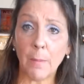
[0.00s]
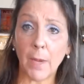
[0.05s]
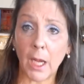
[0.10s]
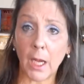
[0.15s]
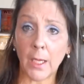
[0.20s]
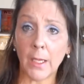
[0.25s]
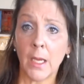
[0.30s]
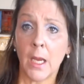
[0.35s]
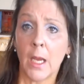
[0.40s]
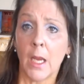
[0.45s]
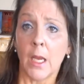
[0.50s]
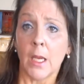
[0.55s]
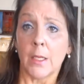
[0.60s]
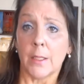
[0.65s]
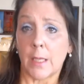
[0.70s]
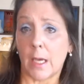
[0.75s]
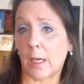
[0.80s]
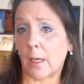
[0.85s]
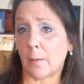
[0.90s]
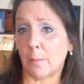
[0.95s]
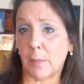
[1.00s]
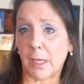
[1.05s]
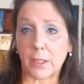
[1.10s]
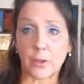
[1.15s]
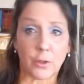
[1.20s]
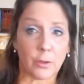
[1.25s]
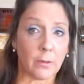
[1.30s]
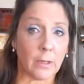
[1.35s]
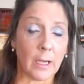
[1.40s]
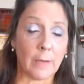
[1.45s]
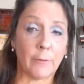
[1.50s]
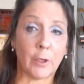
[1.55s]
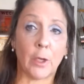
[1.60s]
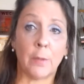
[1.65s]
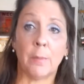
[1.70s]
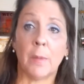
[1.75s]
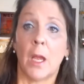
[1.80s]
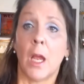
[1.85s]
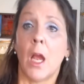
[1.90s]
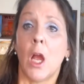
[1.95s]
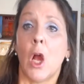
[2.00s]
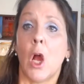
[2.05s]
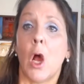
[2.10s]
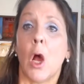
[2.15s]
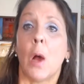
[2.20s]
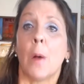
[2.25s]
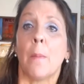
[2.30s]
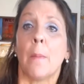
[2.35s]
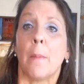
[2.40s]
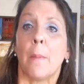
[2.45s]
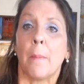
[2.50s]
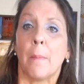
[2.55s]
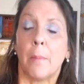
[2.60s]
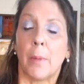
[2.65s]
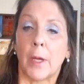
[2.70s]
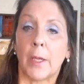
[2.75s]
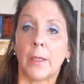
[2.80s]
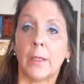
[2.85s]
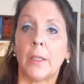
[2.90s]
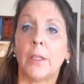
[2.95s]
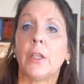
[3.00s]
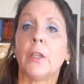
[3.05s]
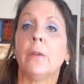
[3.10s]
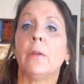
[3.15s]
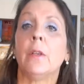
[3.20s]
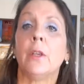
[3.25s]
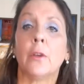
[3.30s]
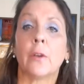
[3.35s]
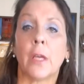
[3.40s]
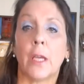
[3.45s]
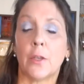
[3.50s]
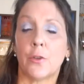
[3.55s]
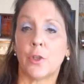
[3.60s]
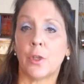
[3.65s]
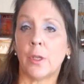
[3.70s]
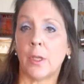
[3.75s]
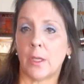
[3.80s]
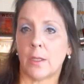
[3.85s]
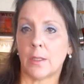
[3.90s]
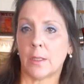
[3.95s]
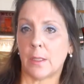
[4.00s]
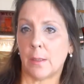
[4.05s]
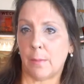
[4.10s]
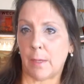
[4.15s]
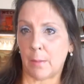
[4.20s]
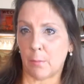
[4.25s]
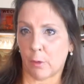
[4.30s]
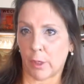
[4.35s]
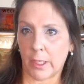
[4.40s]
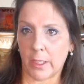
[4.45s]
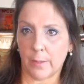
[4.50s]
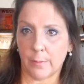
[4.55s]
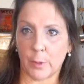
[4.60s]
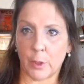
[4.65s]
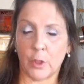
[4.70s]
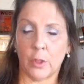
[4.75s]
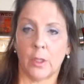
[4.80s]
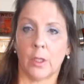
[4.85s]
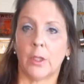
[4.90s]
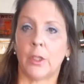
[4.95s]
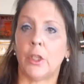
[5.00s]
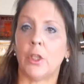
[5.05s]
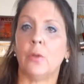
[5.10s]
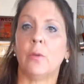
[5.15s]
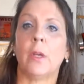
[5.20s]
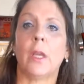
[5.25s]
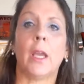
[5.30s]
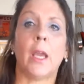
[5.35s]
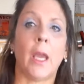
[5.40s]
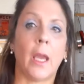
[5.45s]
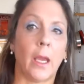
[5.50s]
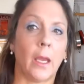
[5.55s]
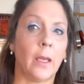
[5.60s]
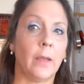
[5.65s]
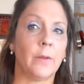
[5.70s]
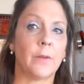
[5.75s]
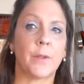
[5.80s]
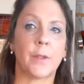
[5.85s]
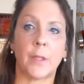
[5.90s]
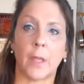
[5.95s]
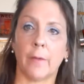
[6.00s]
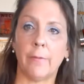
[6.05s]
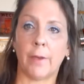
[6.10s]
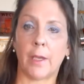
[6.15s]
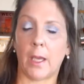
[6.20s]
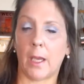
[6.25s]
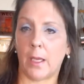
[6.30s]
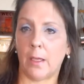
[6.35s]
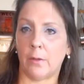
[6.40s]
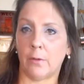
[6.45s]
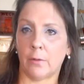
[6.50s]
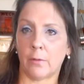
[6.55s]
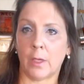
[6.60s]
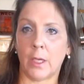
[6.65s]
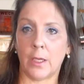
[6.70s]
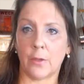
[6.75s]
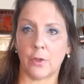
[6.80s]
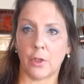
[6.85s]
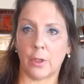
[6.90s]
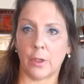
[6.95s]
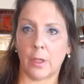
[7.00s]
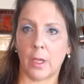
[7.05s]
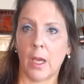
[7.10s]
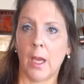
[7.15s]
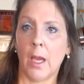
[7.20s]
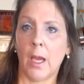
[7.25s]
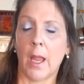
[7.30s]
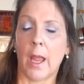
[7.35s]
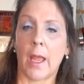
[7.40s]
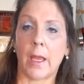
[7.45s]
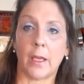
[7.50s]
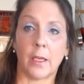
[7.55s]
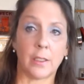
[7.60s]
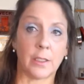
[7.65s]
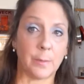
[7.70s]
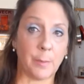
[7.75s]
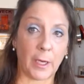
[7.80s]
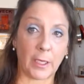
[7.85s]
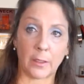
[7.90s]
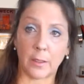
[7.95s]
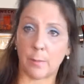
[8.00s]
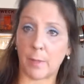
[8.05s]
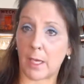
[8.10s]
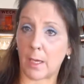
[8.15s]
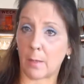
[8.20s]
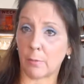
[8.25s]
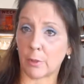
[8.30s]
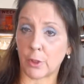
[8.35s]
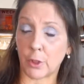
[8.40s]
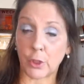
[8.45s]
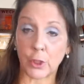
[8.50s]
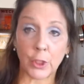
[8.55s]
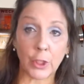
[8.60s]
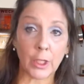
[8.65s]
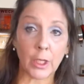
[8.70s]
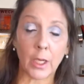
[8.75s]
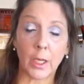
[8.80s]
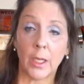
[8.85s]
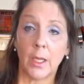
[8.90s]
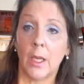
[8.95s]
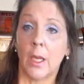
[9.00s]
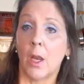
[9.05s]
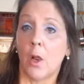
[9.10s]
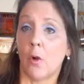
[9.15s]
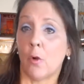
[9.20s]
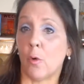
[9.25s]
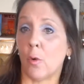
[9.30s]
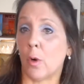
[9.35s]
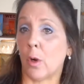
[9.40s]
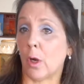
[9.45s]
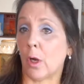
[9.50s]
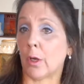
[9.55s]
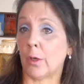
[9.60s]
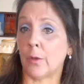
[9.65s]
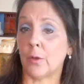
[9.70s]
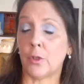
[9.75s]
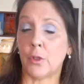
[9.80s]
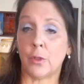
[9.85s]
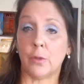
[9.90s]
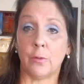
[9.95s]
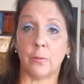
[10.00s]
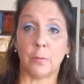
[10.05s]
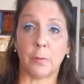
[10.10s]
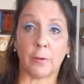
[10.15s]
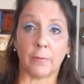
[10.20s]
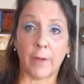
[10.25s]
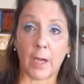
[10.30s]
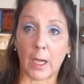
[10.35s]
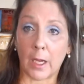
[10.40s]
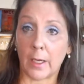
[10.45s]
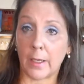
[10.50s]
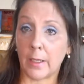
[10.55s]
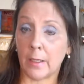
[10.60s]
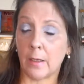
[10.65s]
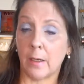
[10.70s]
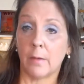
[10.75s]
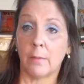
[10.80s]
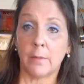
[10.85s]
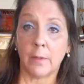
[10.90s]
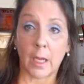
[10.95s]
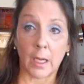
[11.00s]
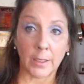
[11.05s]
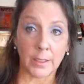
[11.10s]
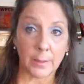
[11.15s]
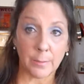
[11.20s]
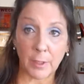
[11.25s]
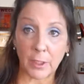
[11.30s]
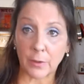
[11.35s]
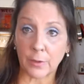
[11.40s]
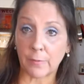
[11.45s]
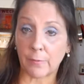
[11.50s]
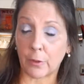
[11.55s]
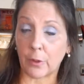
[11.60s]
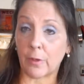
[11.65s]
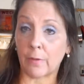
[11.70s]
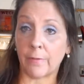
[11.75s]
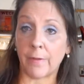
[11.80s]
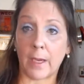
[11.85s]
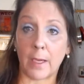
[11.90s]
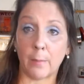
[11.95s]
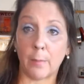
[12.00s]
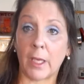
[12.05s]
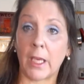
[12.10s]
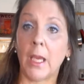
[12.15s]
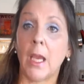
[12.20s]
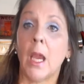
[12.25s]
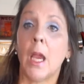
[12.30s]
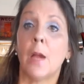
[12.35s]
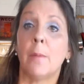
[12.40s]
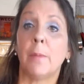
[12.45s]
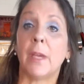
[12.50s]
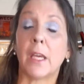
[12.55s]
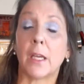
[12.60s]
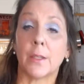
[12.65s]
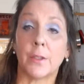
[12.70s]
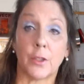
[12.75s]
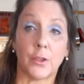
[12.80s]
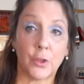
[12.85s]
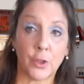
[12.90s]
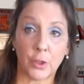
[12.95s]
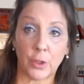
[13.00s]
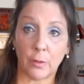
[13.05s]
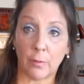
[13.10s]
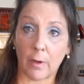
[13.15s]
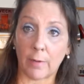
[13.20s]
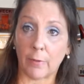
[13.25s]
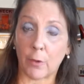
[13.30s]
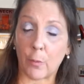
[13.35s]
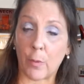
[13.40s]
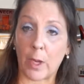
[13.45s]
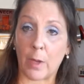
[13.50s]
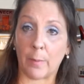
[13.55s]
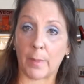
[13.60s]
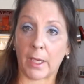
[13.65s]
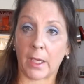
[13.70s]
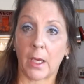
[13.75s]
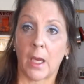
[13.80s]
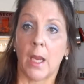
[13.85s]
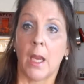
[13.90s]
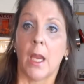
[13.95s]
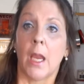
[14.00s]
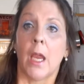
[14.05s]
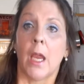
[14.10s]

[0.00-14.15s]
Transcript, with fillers: But take a picture of them. But you, your kitchen needs to be breathable. You can't suffocate in your kitchen and expect to be able to cook or to provide nice meals for your family because it's too overwhelming